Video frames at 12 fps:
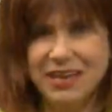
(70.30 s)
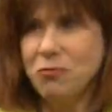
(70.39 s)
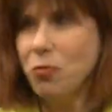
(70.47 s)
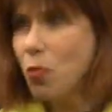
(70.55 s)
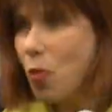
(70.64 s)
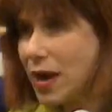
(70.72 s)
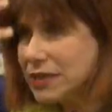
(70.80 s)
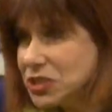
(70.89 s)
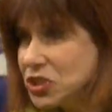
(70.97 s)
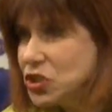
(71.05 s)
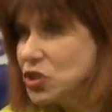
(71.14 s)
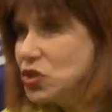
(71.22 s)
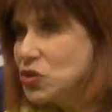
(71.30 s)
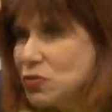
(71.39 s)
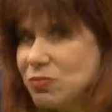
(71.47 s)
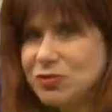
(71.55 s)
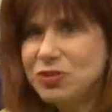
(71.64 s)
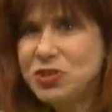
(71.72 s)
And what
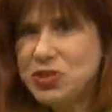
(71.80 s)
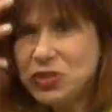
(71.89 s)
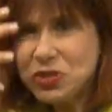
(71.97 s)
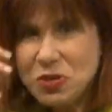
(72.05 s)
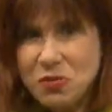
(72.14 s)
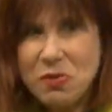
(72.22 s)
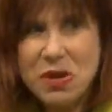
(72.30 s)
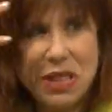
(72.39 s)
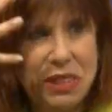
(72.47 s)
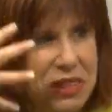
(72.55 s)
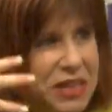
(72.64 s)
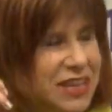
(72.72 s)
you do with